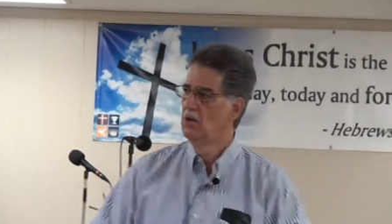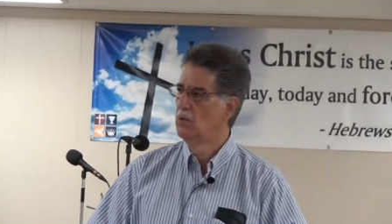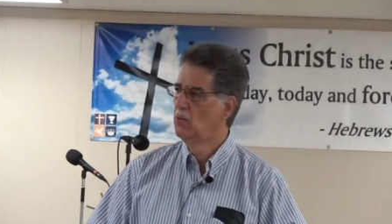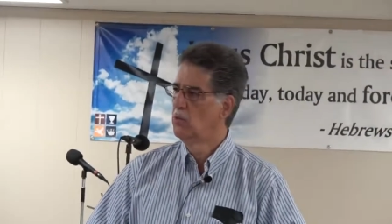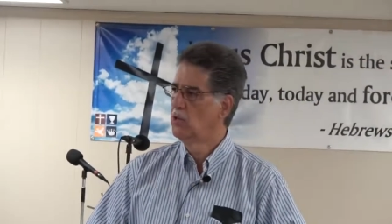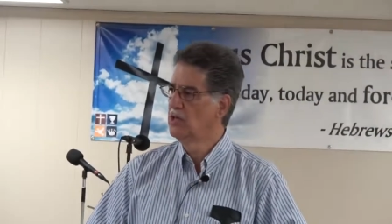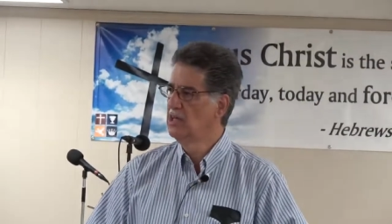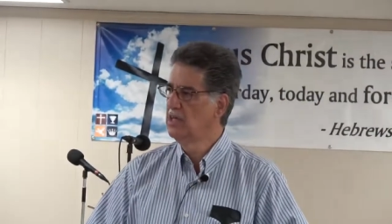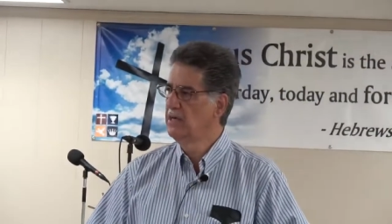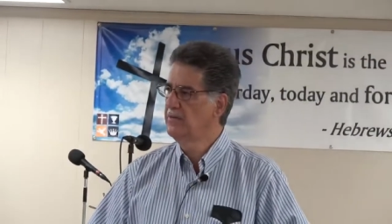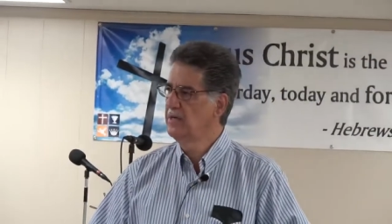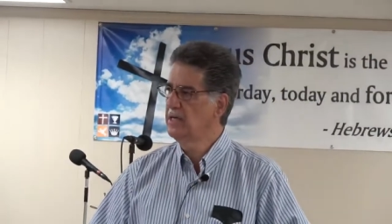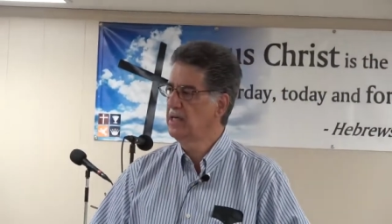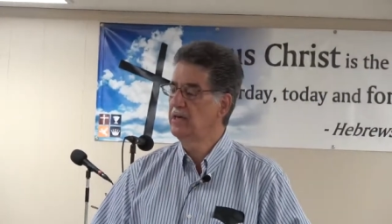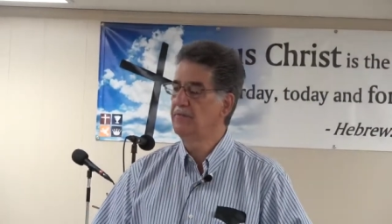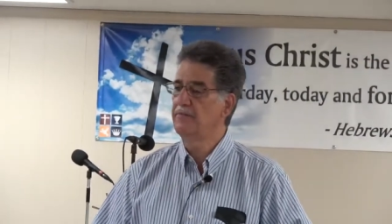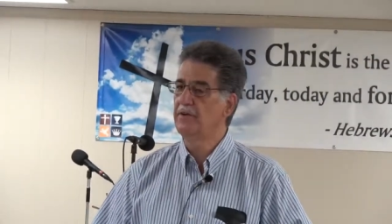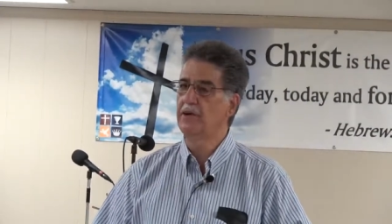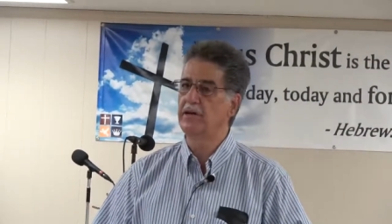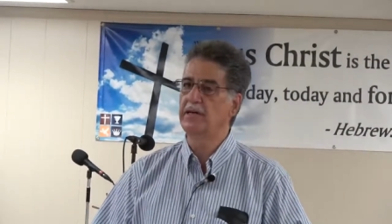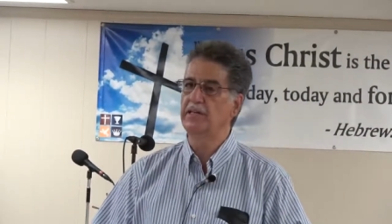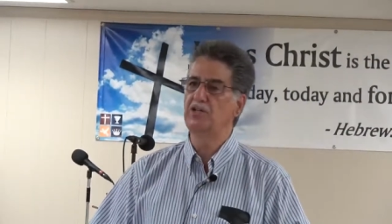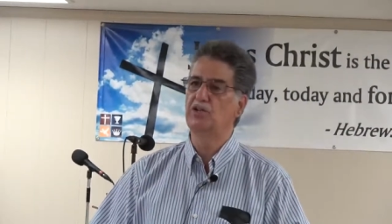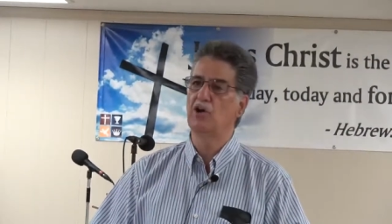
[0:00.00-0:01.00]
were living in a
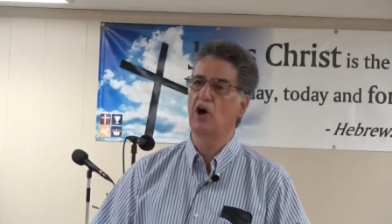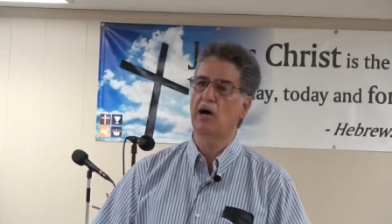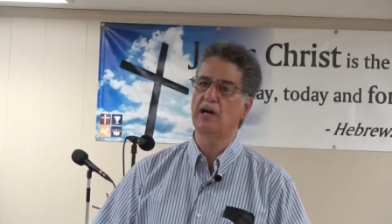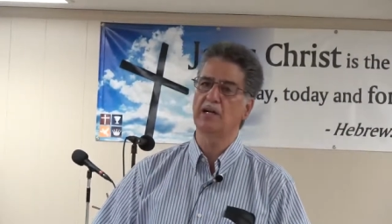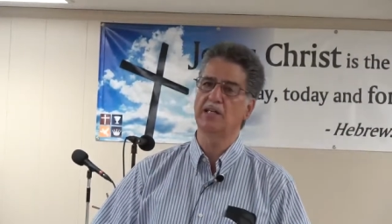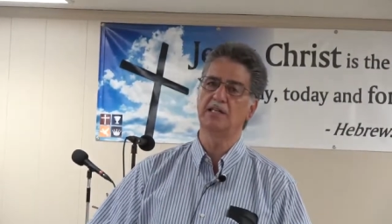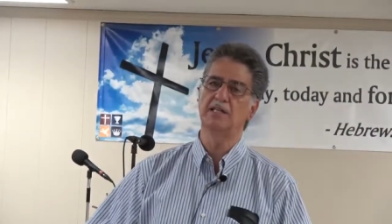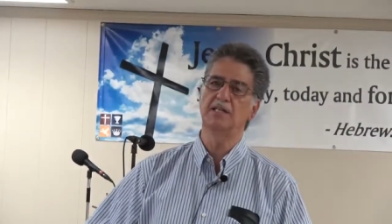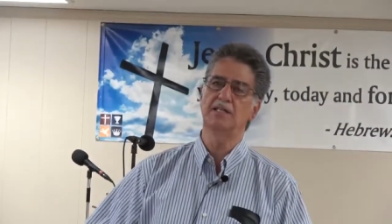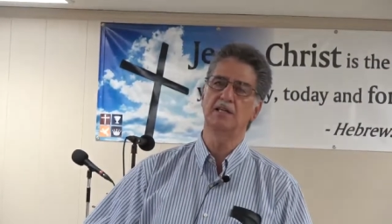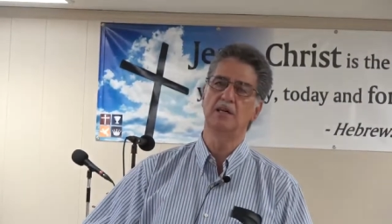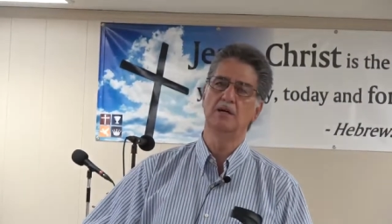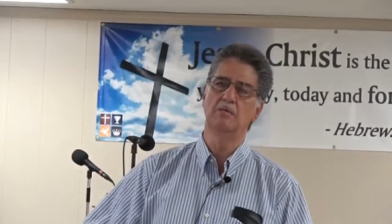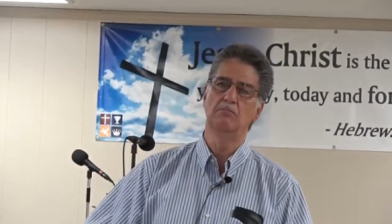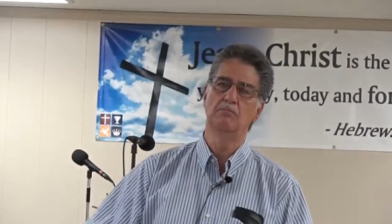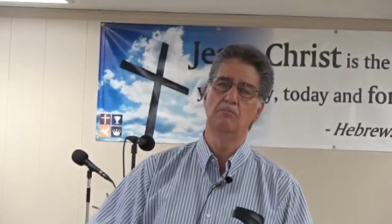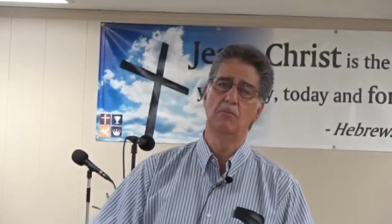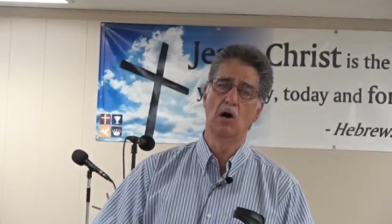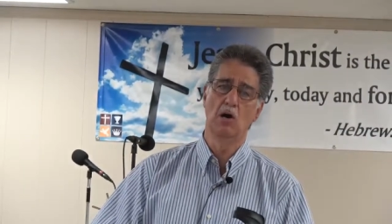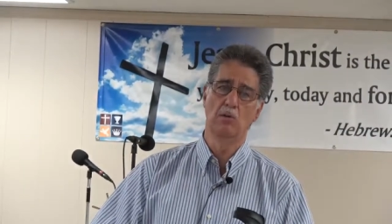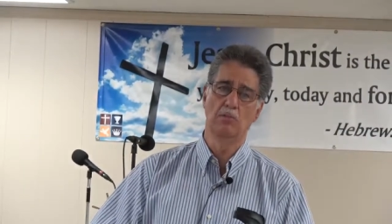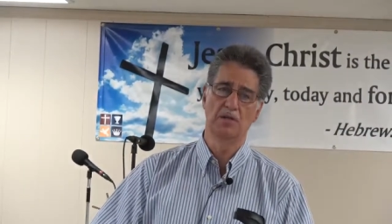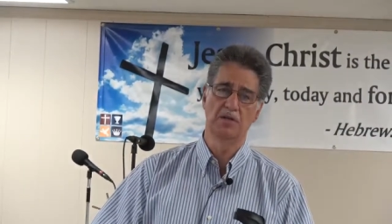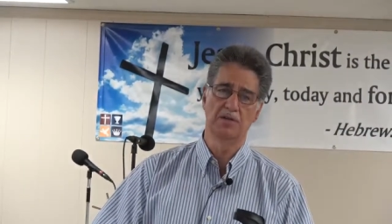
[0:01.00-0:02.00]
very darkened
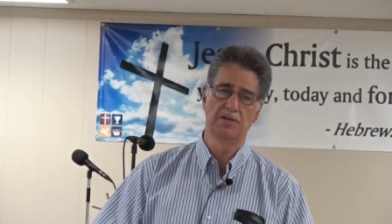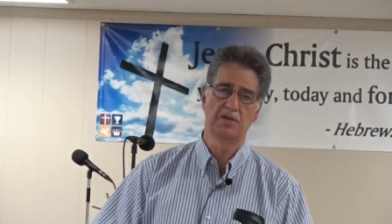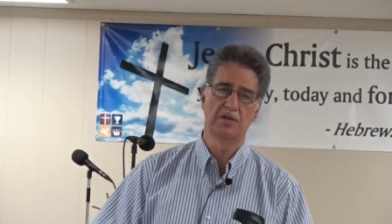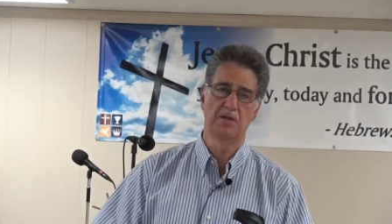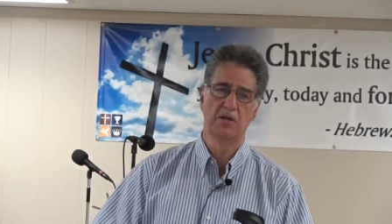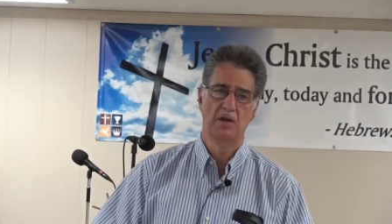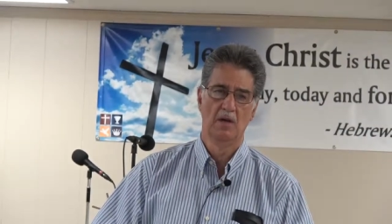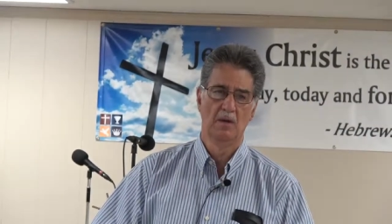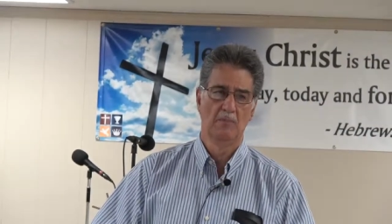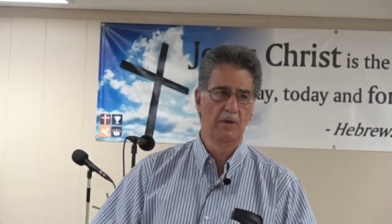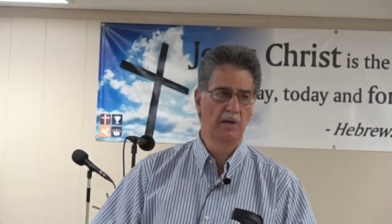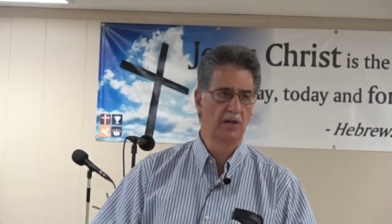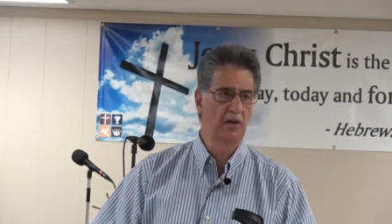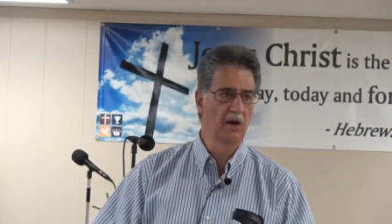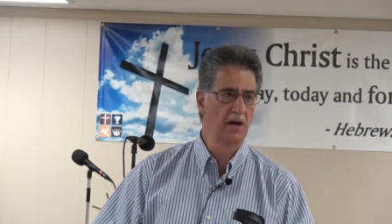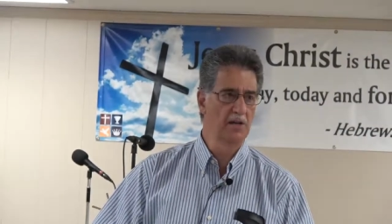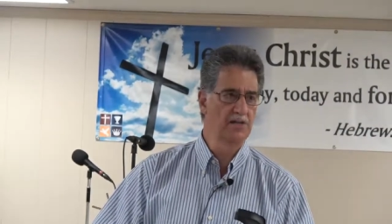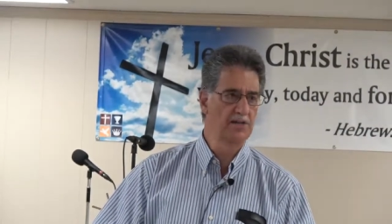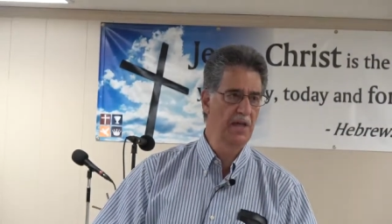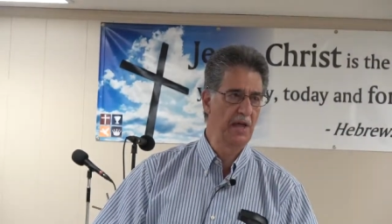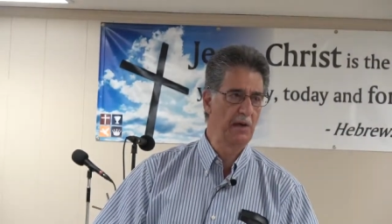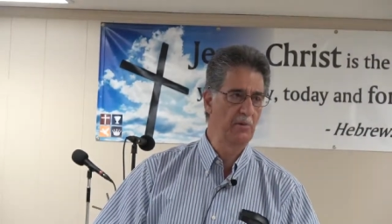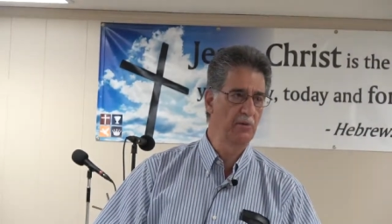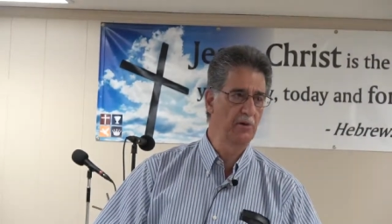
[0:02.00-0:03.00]
moment
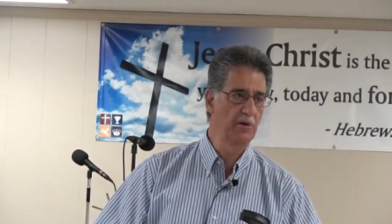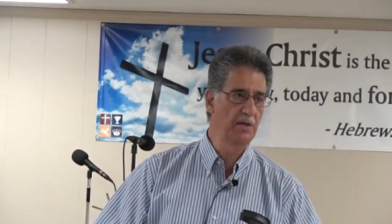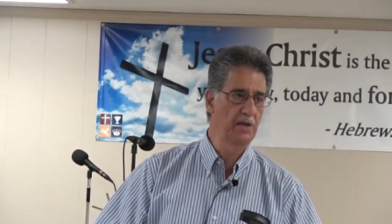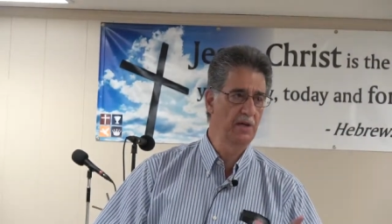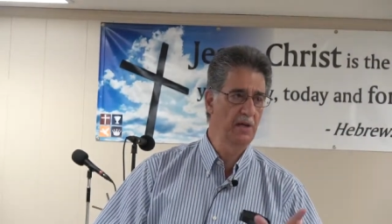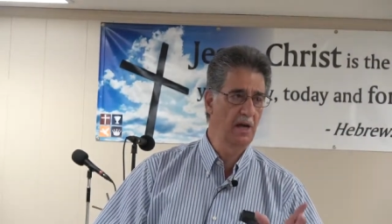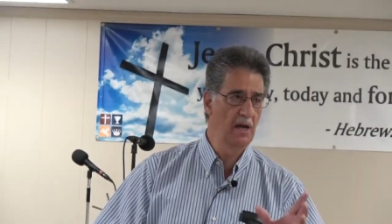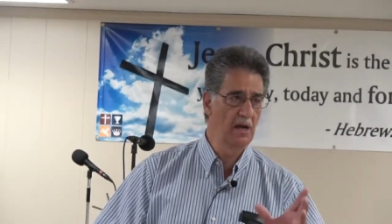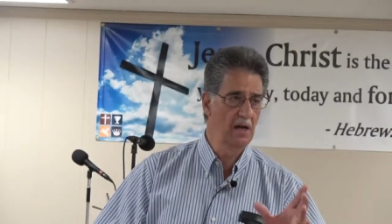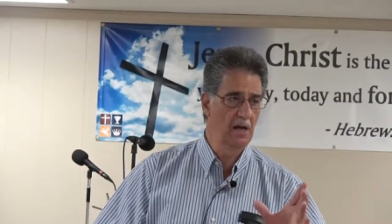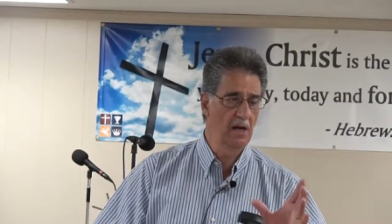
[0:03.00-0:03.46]
because they were in